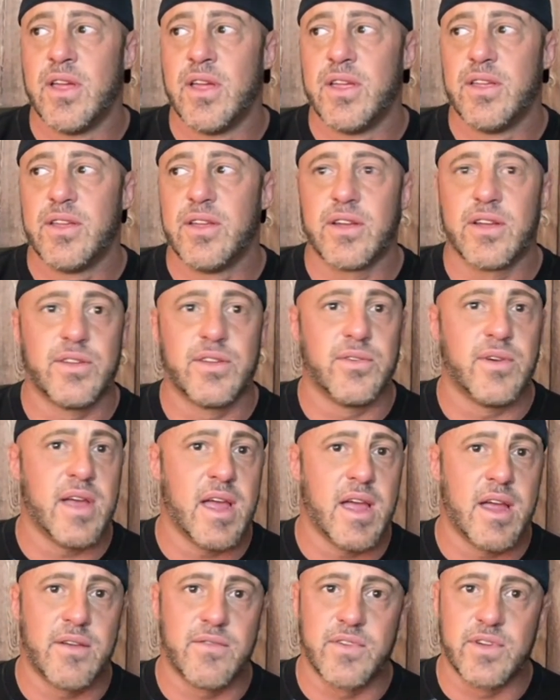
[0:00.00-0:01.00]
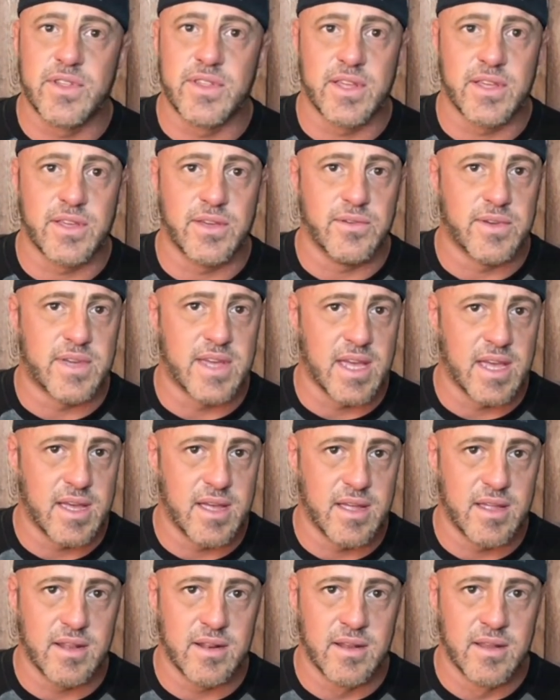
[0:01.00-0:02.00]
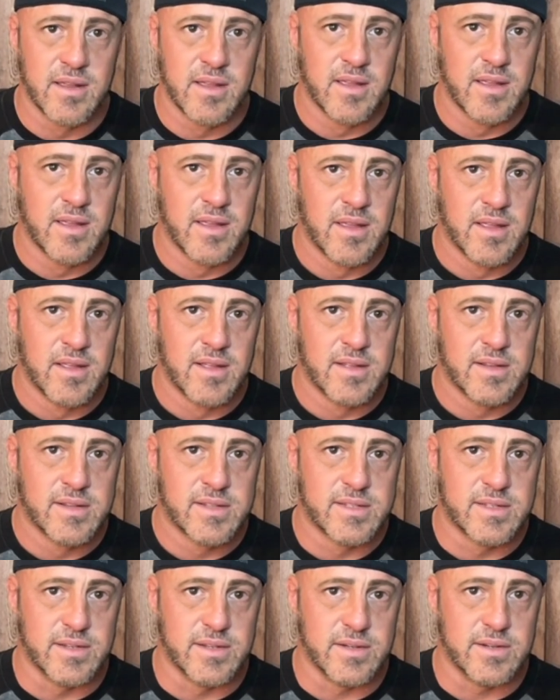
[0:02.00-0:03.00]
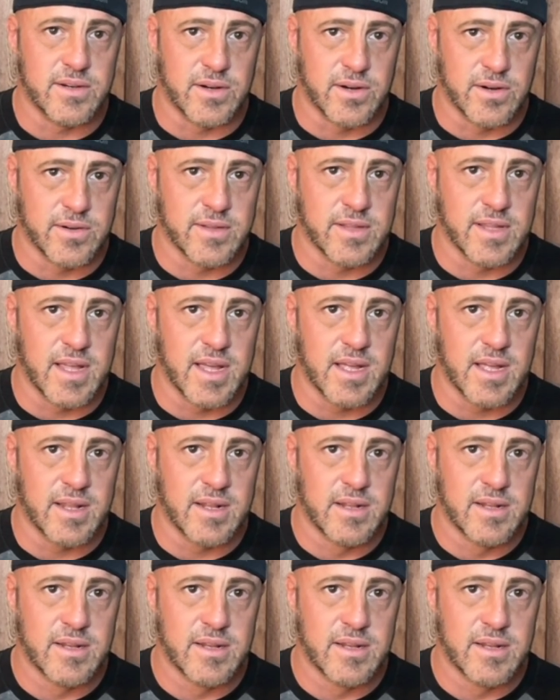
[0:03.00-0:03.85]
you're going to do everything you can to earn that.